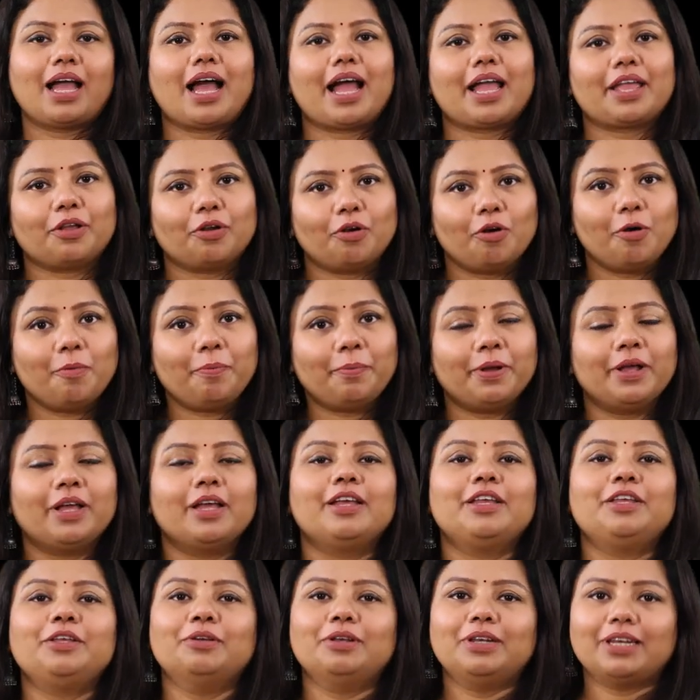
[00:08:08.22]
I hope
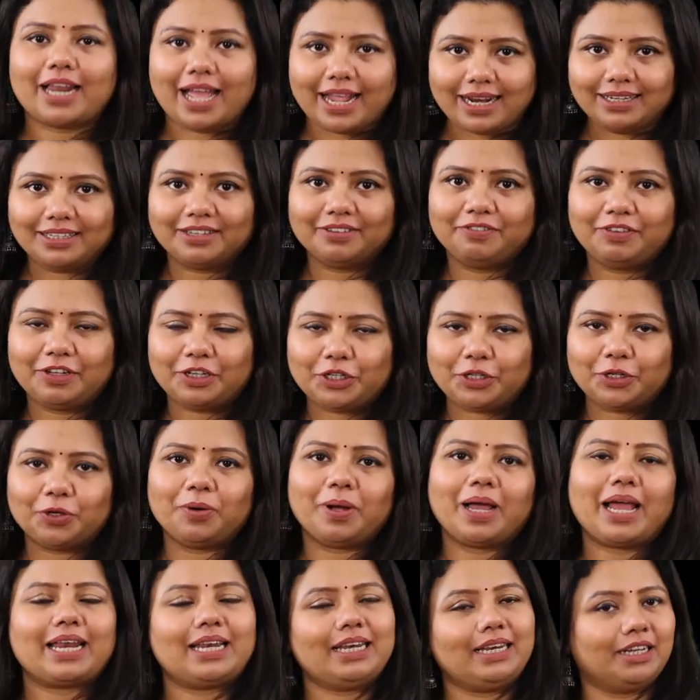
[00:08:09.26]
you liked the
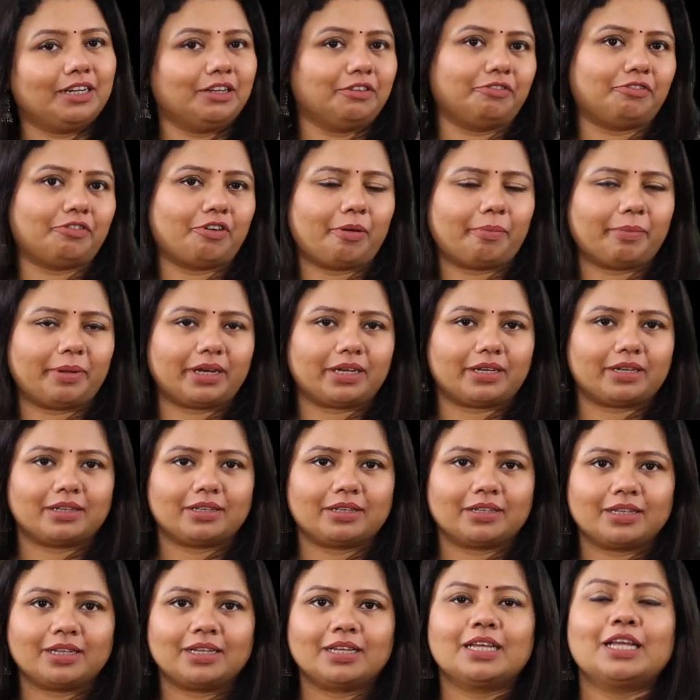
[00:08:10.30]
video and learned from it.
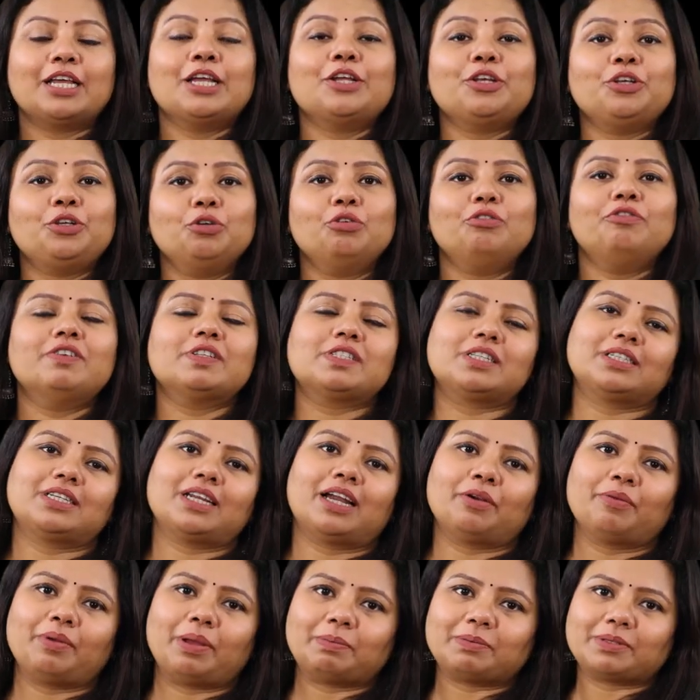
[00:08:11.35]
Do visit
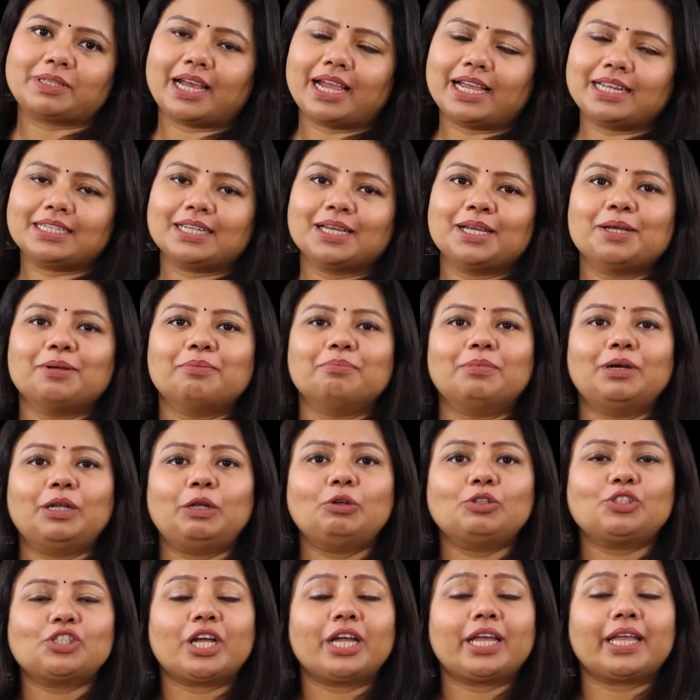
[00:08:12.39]
our website
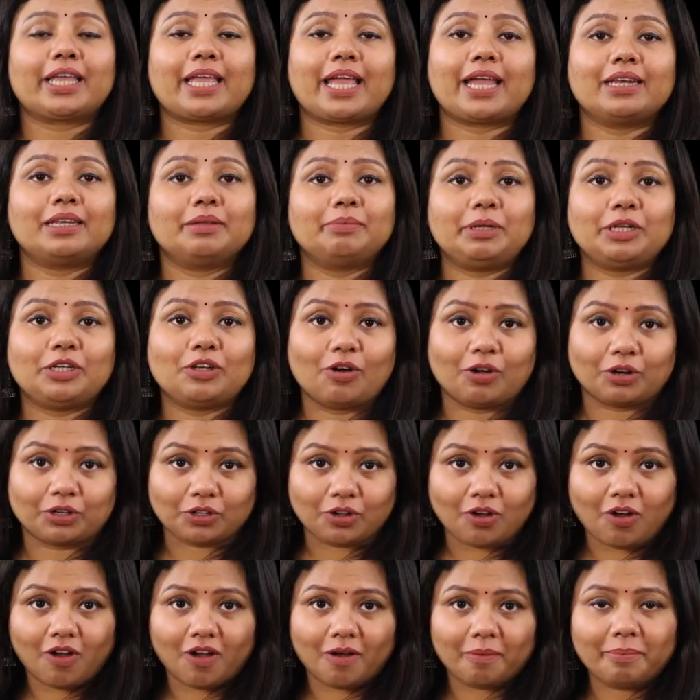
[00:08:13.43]

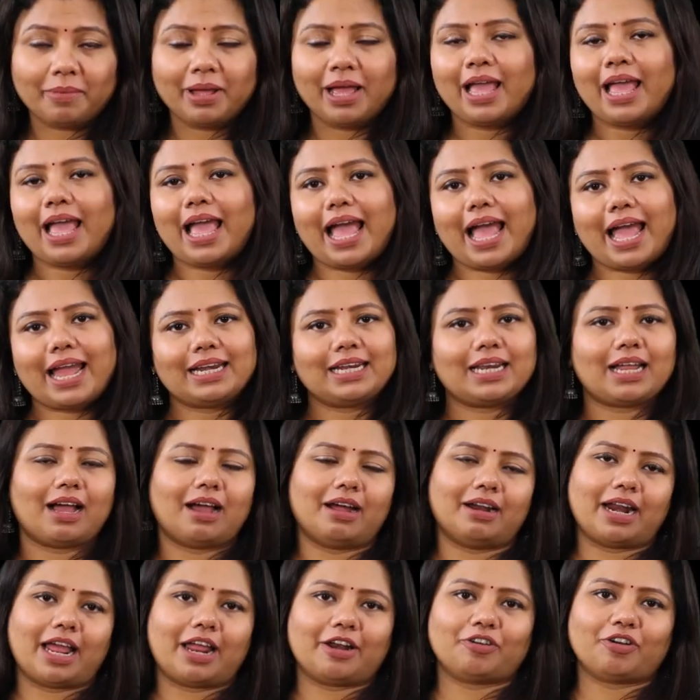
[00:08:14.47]
manochaacademy.com and
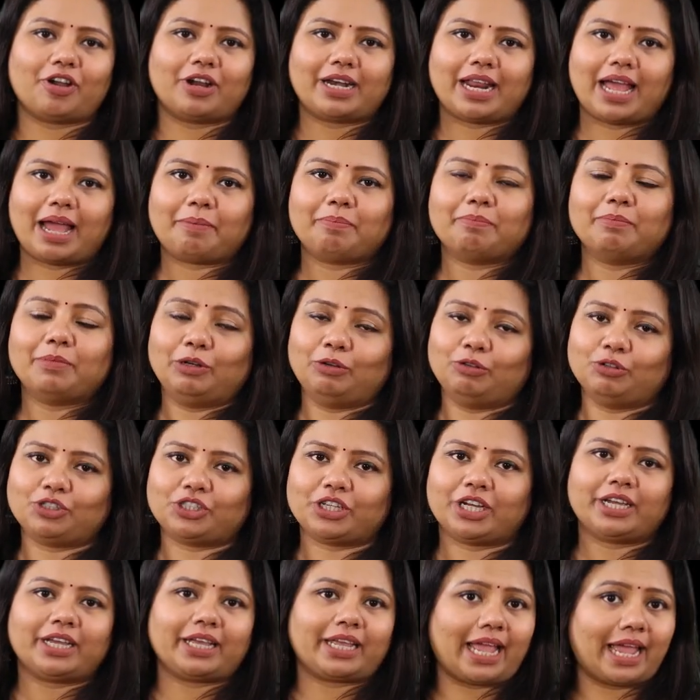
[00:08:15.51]
our Android app
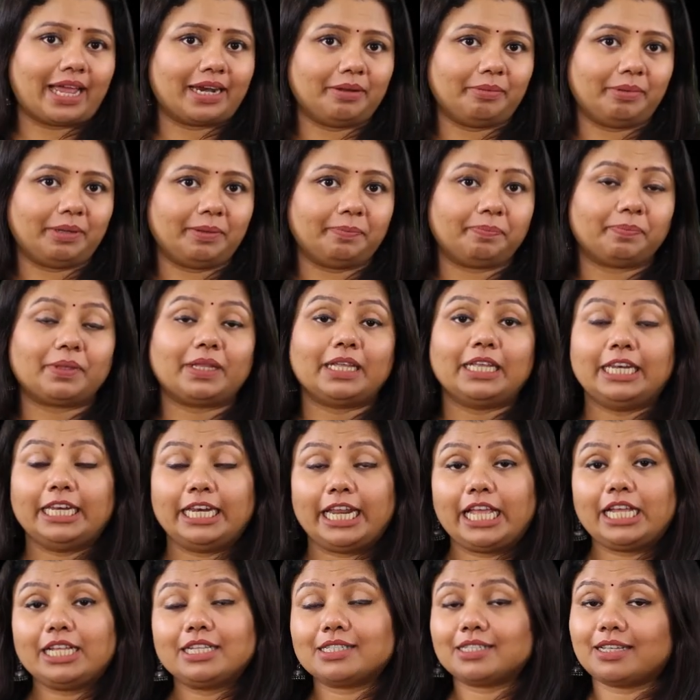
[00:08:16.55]
Manocha Academy.
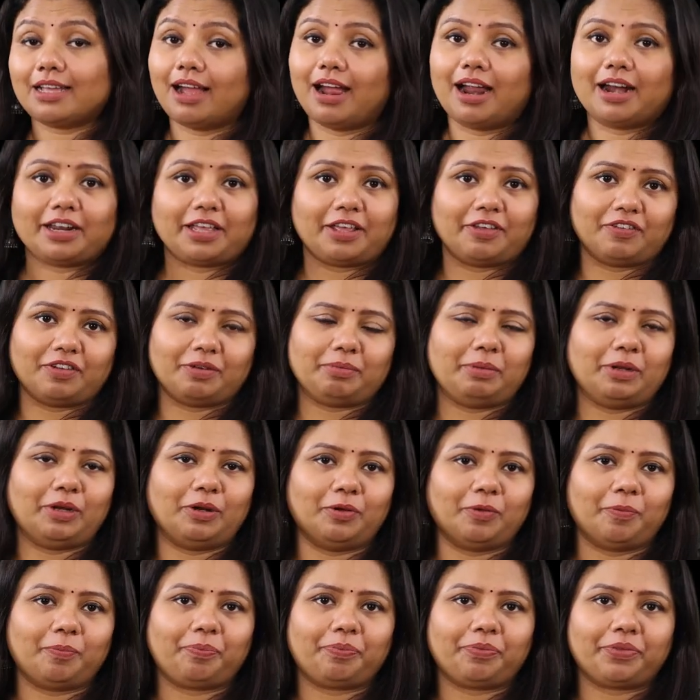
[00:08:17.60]
Links are given
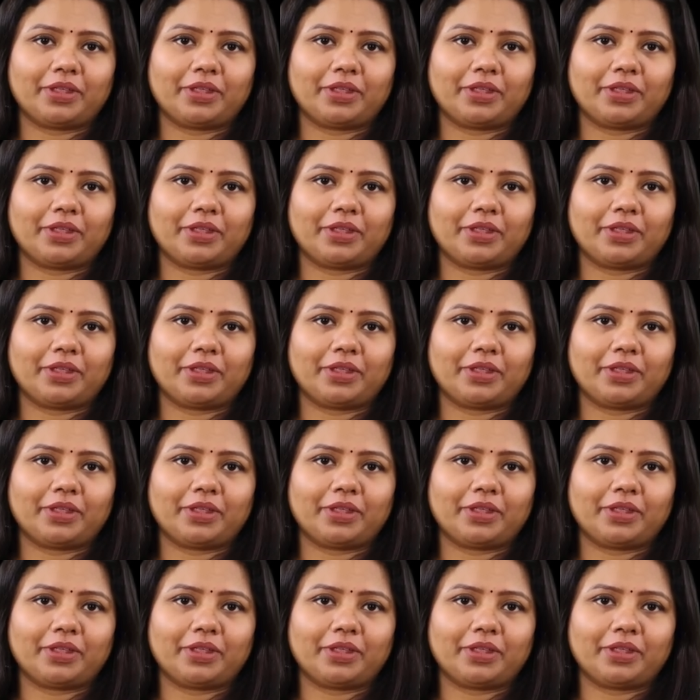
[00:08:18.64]
below.